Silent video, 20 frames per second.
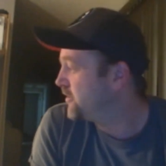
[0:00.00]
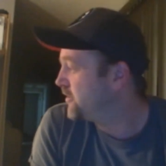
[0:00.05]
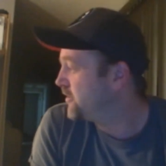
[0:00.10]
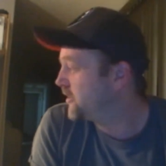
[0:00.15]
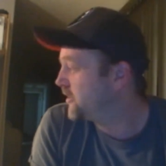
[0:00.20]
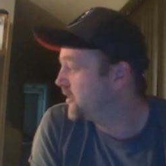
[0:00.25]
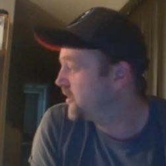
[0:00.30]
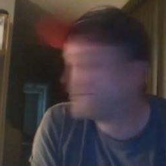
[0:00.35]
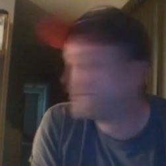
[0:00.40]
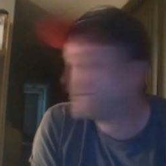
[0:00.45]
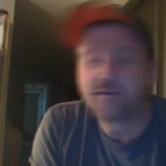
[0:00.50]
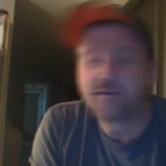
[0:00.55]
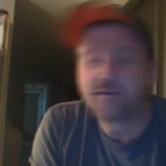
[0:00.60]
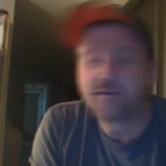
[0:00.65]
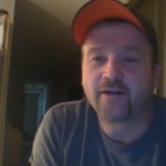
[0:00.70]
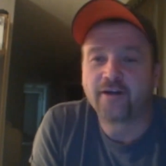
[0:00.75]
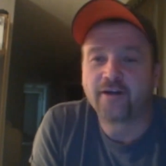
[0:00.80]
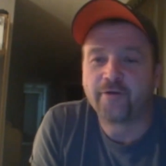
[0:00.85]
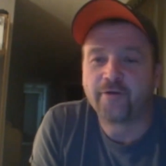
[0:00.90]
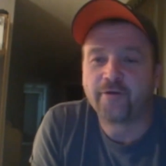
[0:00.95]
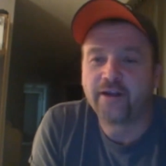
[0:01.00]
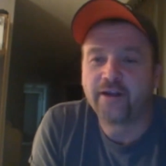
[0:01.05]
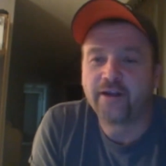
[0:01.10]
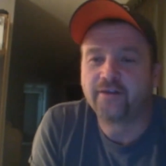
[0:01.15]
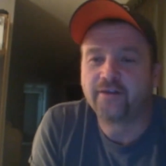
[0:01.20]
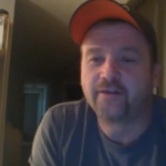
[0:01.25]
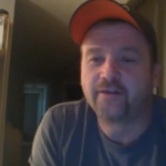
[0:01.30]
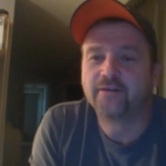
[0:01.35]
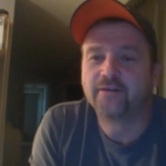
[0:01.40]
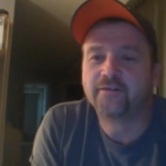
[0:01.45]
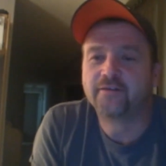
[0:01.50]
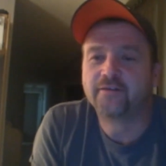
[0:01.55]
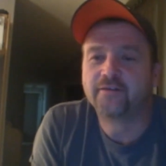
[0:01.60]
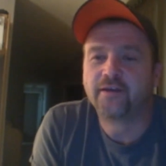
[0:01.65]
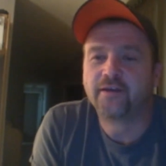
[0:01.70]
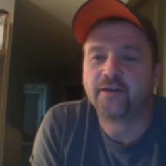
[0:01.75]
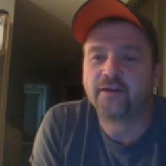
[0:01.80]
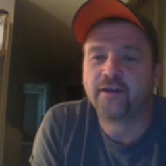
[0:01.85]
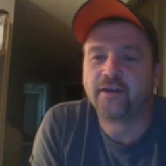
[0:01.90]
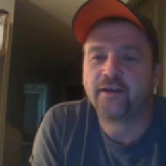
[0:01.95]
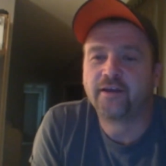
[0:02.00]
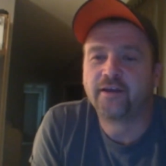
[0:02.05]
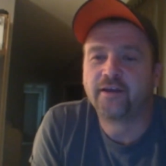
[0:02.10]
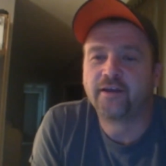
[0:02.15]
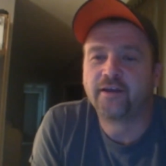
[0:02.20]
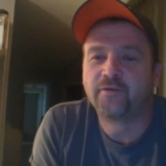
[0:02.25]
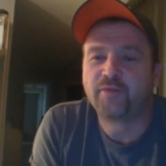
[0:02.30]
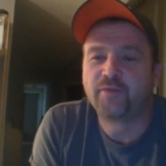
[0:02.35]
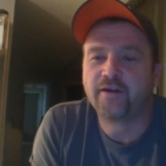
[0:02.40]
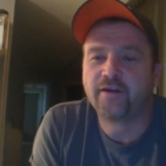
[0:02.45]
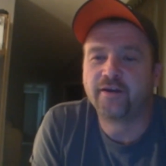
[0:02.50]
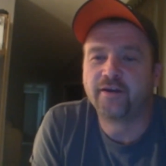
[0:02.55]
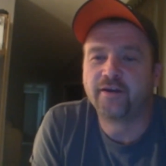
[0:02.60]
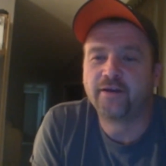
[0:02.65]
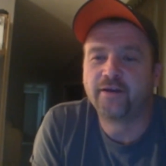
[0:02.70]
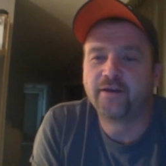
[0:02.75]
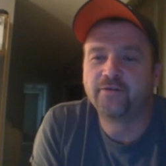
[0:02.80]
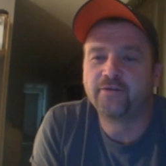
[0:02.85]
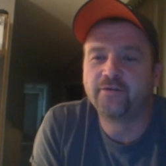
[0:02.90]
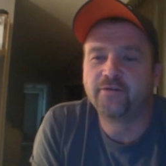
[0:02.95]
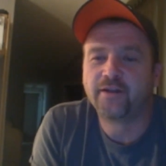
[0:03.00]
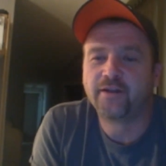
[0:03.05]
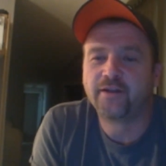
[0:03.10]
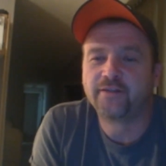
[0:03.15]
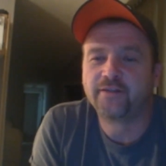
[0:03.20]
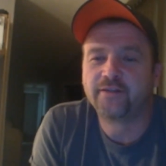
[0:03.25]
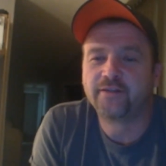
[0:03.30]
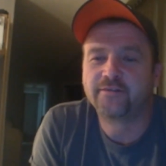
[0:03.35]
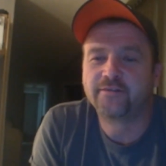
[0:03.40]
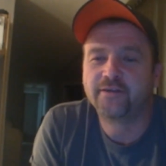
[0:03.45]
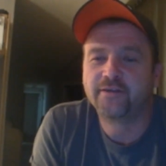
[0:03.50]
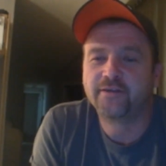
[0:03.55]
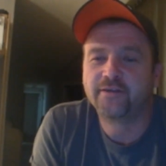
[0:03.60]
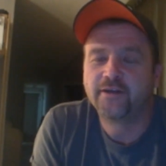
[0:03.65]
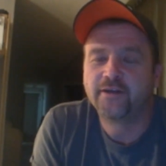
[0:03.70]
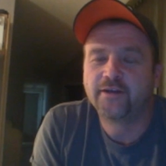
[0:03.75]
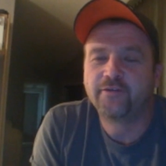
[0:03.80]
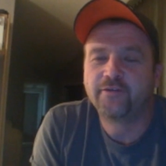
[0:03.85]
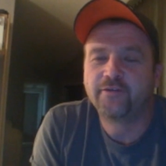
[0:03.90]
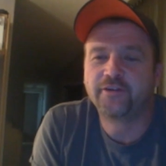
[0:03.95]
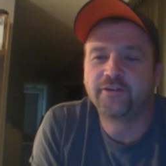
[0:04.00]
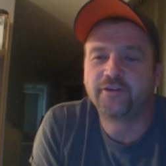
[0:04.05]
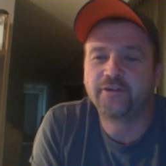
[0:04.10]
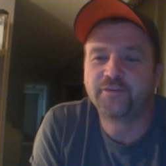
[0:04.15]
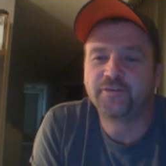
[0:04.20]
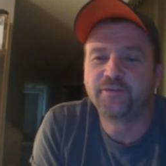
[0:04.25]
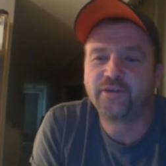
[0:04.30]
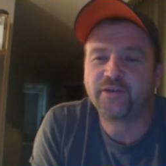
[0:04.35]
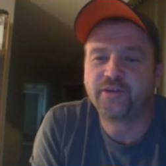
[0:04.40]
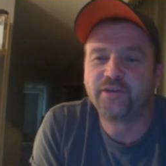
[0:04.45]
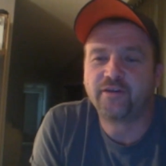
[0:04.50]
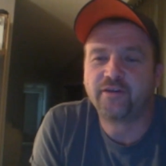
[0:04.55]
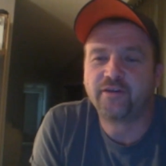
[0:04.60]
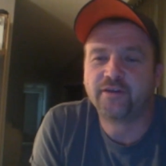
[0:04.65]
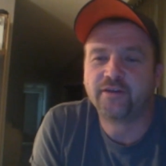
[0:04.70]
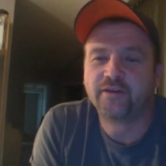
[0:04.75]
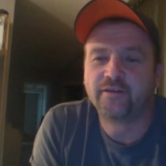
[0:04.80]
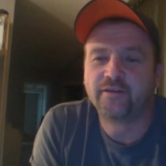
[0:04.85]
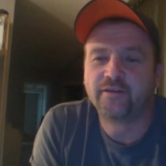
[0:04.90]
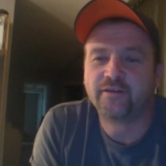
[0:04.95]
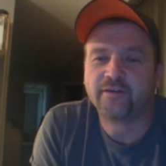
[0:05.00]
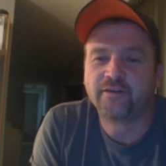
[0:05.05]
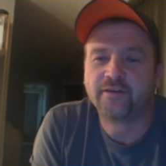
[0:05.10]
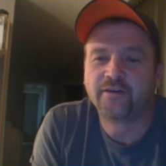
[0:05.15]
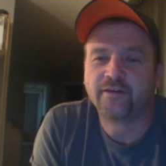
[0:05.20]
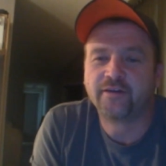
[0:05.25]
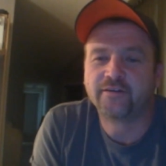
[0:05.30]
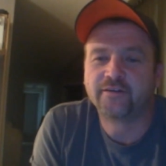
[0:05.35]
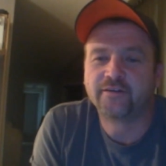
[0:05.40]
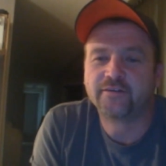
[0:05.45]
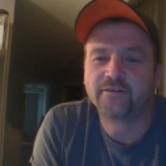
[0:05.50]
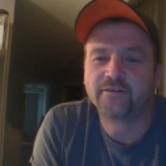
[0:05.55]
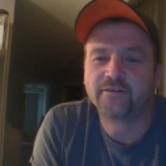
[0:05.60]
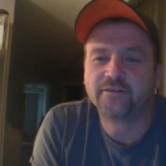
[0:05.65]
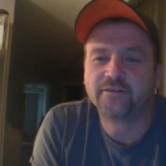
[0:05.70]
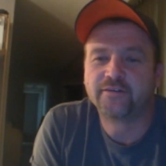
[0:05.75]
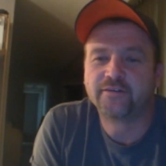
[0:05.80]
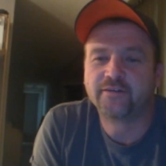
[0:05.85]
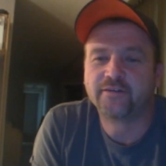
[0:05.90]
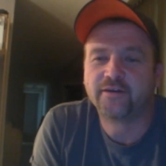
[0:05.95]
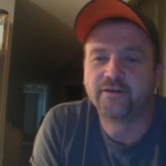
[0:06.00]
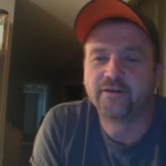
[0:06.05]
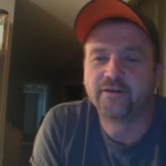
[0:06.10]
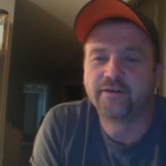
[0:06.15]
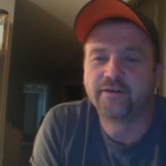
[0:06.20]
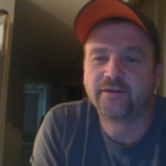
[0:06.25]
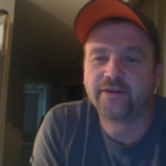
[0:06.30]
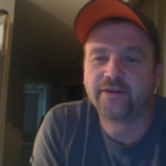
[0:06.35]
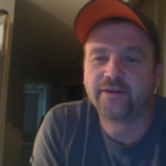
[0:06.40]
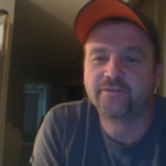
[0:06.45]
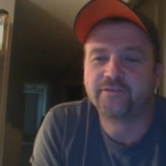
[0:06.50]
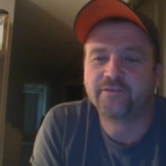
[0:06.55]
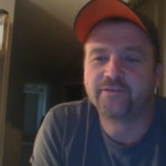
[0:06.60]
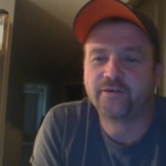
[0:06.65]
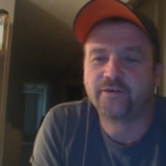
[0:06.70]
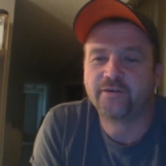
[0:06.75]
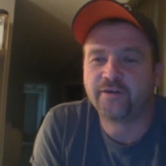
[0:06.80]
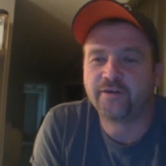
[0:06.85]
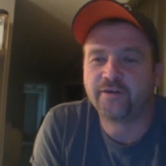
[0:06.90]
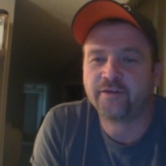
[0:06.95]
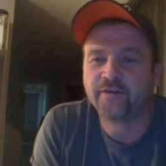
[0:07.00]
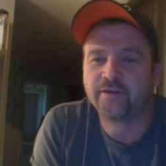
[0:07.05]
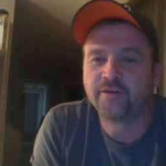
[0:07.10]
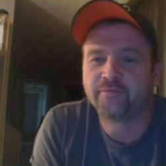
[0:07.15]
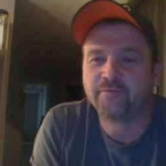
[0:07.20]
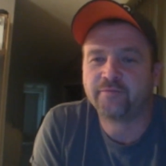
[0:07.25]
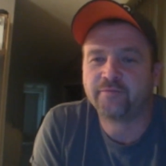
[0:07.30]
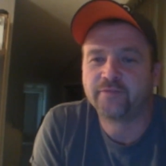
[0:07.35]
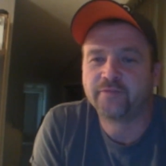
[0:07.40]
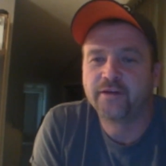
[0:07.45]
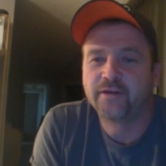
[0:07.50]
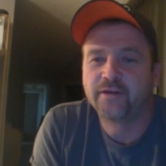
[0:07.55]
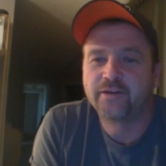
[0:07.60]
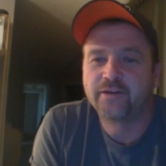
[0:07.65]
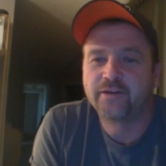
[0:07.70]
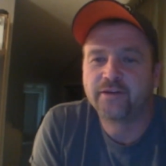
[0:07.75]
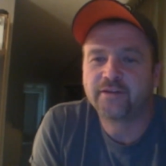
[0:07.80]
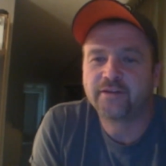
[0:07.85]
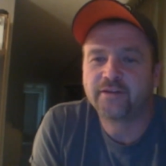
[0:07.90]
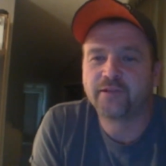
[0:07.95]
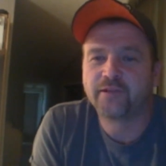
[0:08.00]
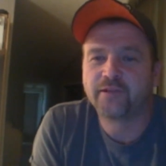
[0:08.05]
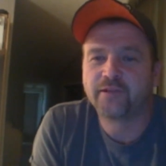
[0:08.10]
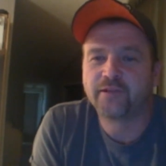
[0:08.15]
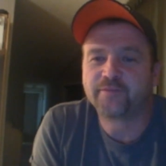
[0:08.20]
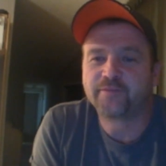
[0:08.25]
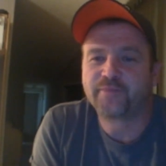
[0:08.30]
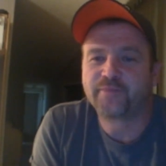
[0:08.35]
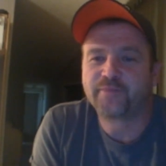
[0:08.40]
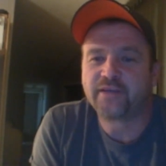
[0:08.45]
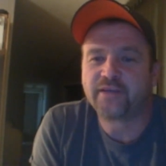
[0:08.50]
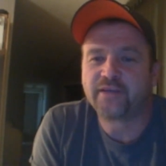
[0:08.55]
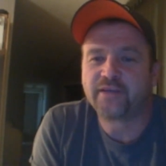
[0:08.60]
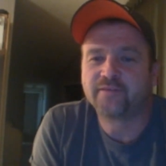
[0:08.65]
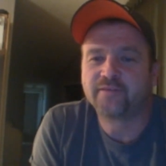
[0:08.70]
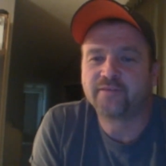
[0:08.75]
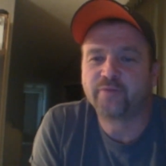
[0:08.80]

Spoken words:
It got wrecked, and we parted it out, and it's really should be hauled out of the yard because it's just an eyesore and taking up space.